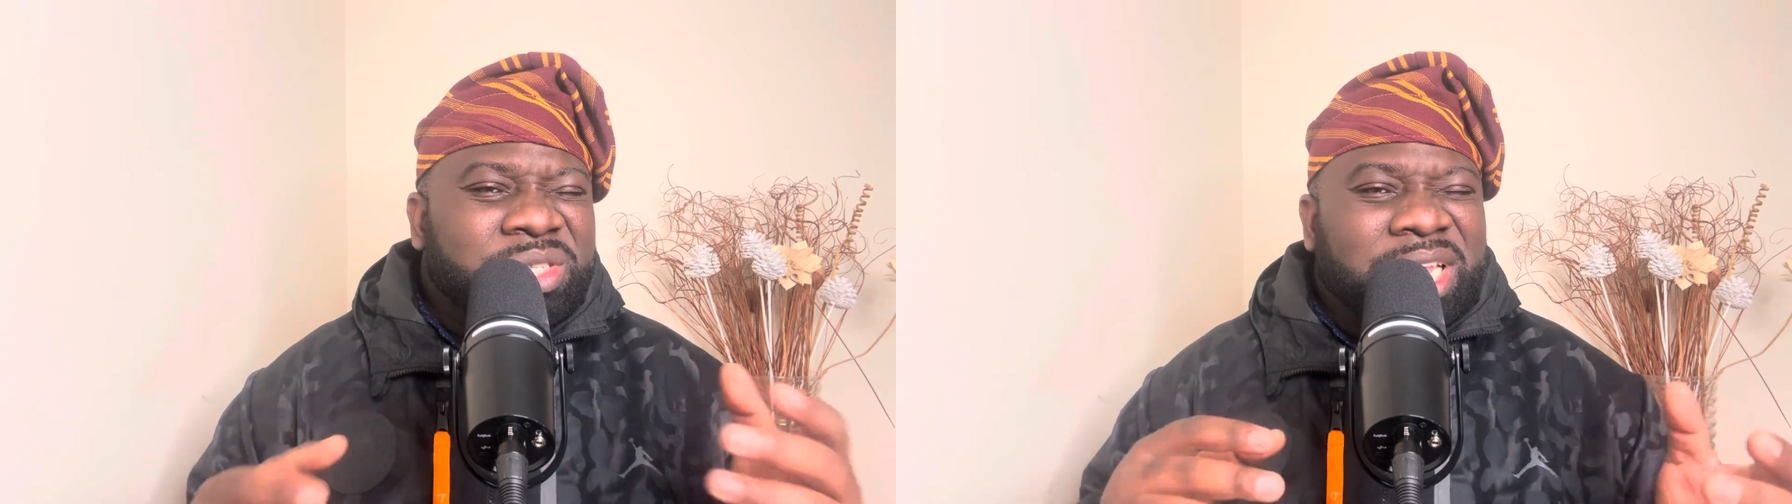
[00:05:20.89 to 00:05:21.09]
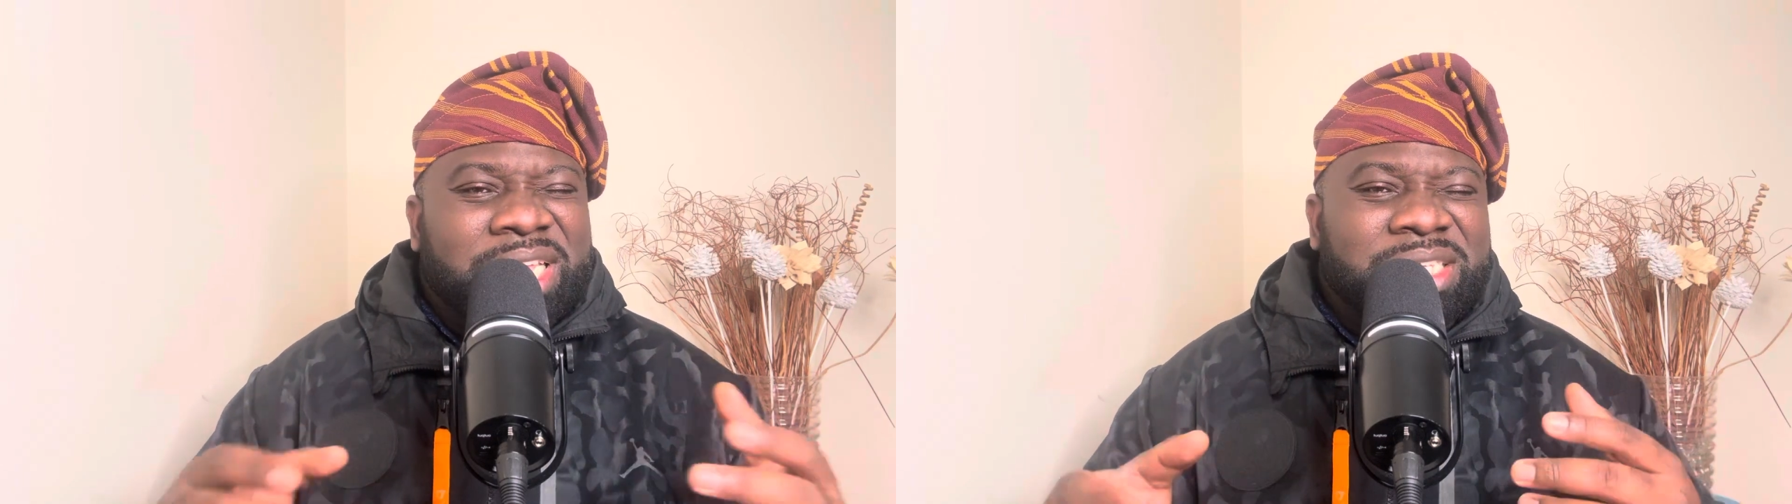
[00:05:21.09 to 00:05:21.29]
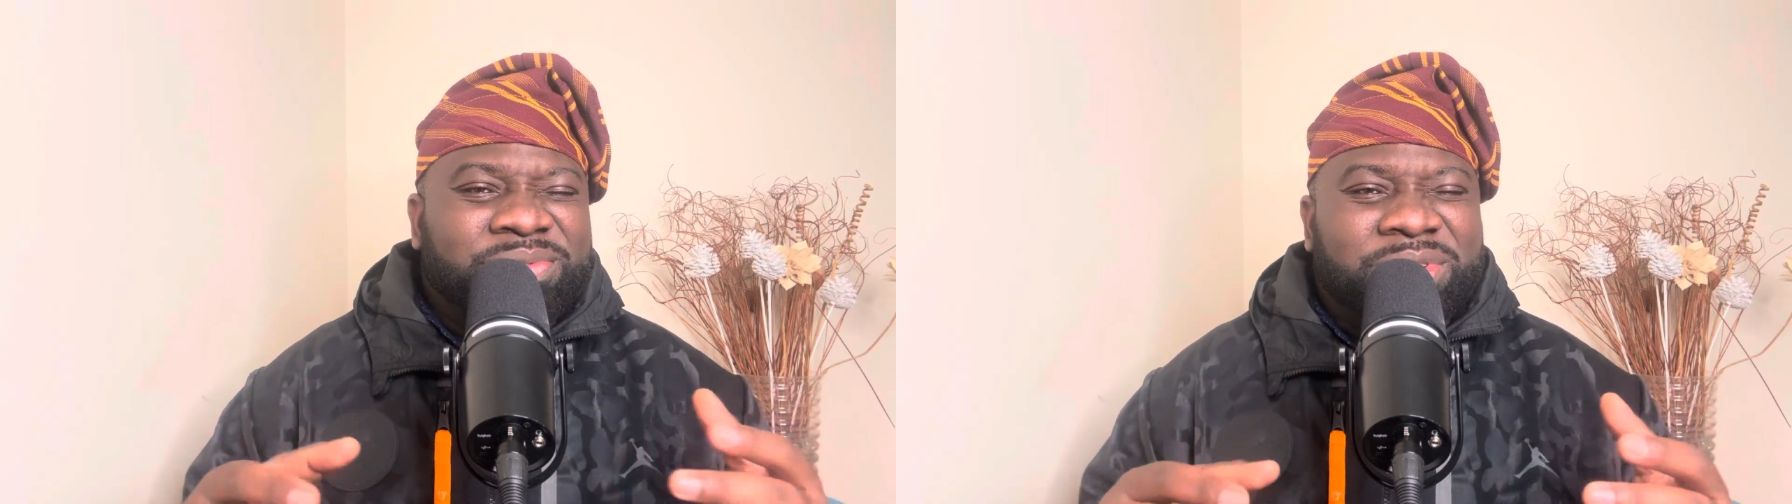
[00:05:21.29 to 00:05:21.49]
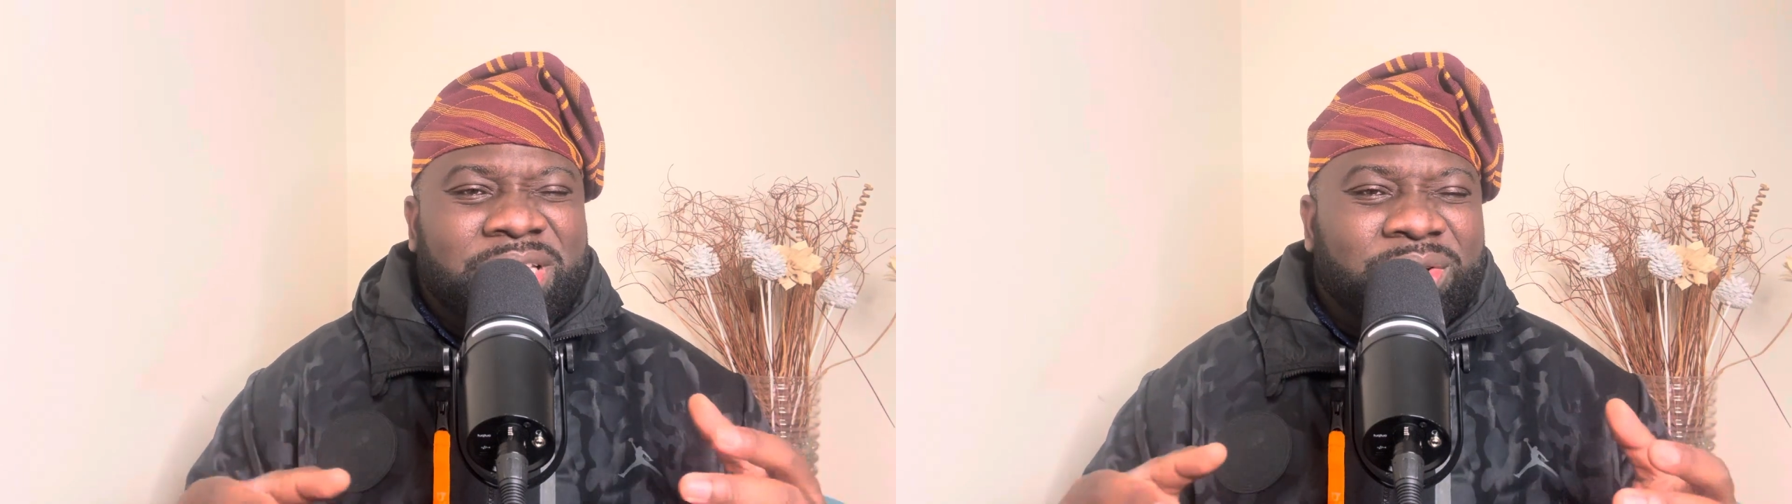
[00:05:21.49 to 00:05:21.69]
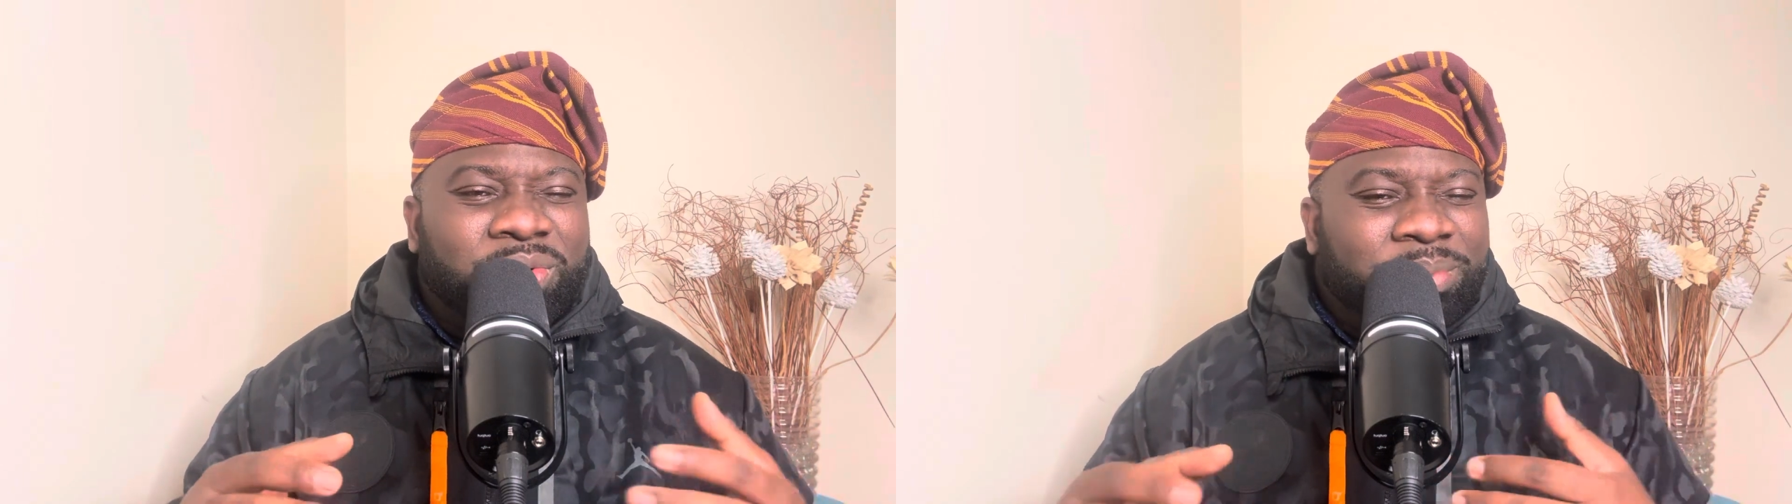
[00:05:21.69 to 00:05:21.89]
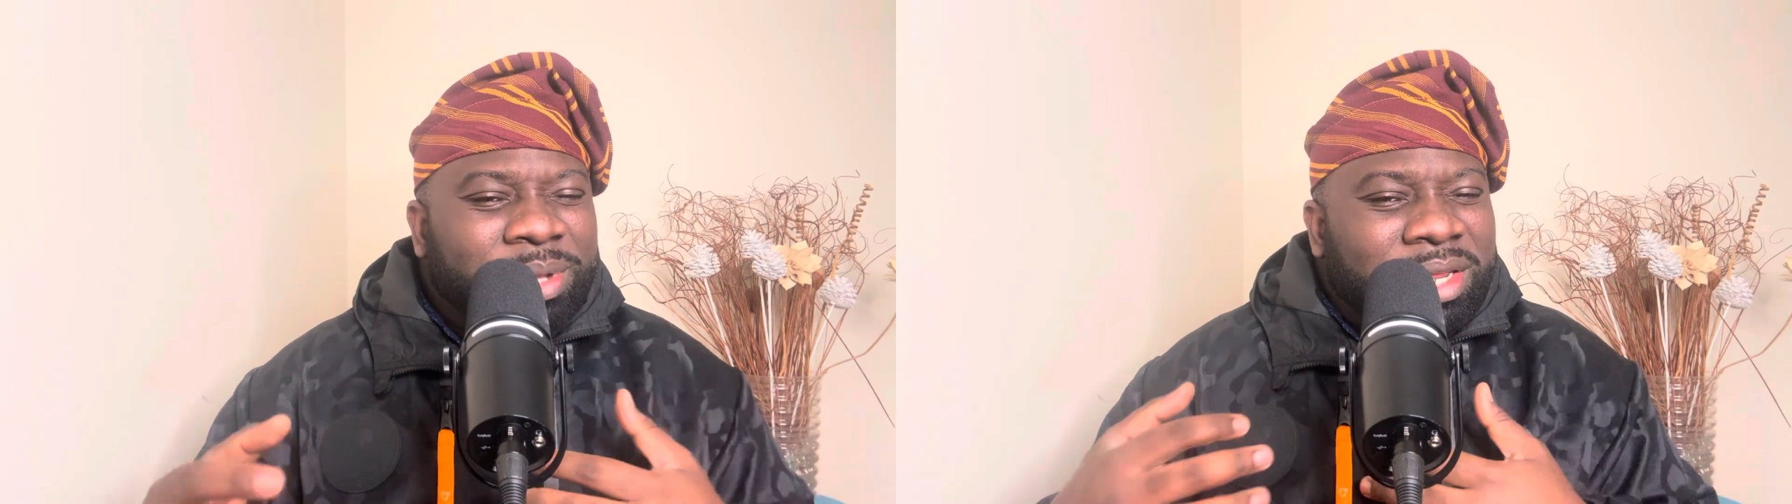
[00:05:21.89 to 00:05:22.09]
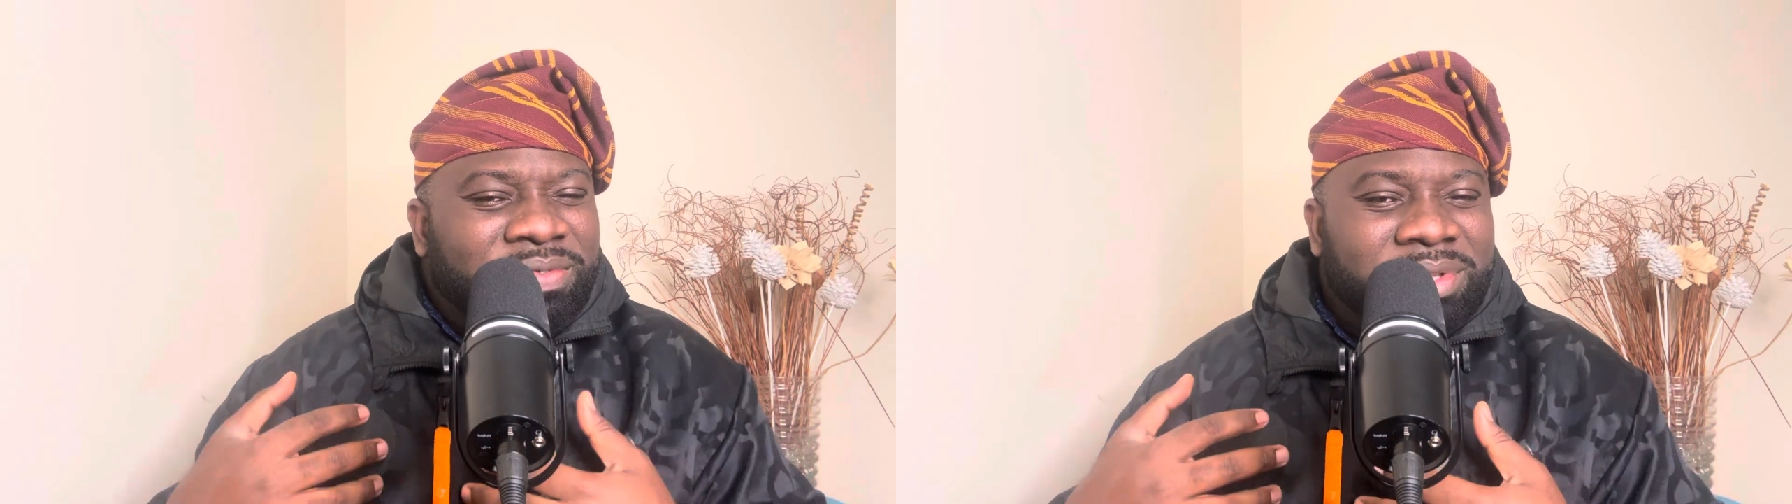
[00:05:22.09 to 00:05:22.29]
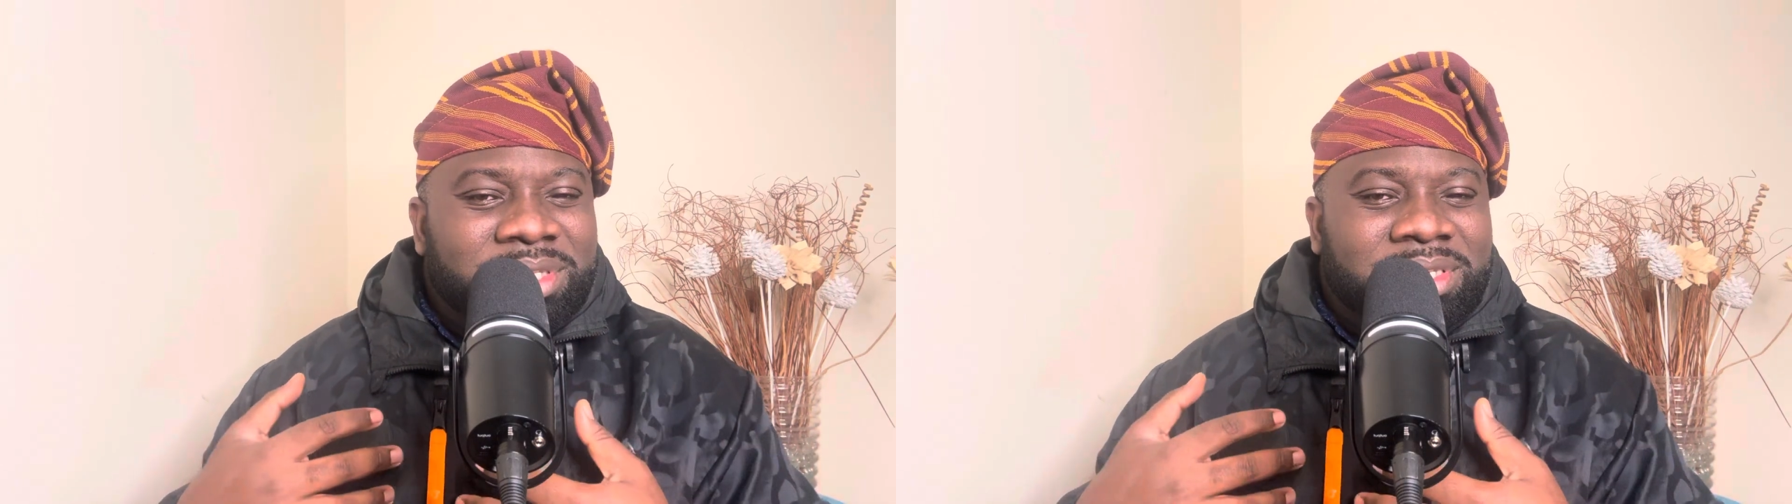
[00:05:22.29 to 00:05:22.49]
like it's for their own
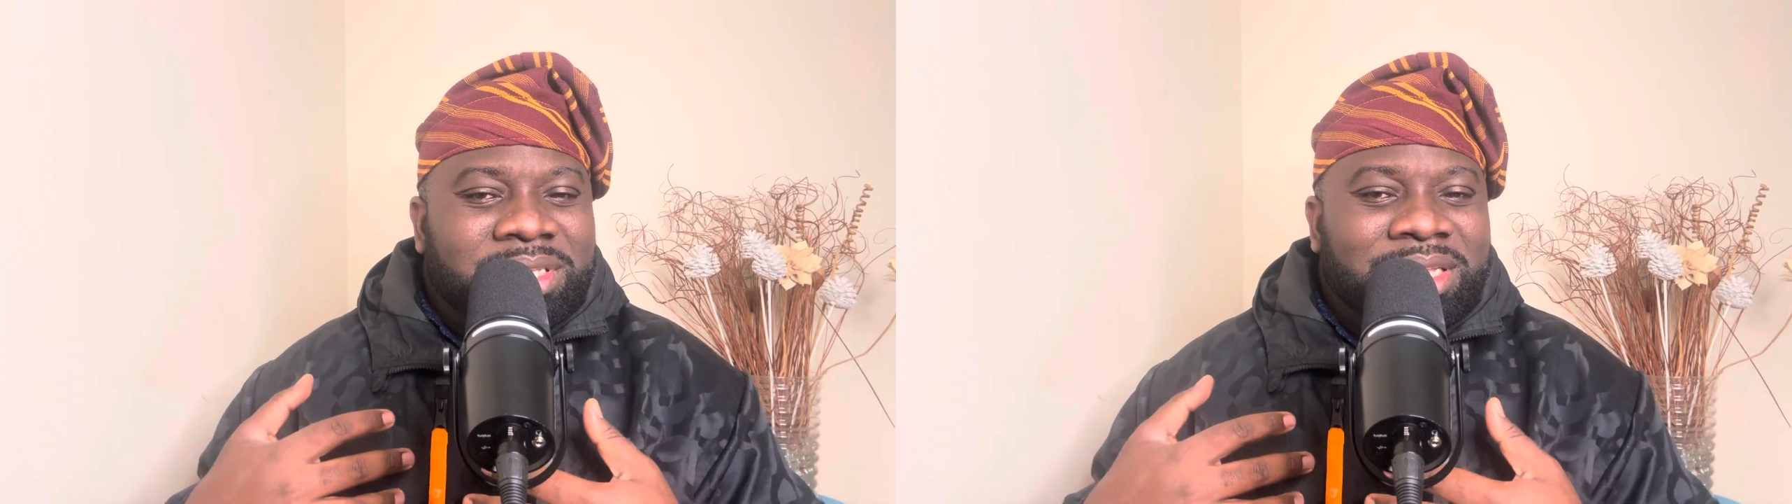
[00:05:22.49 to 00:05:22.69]
benefit.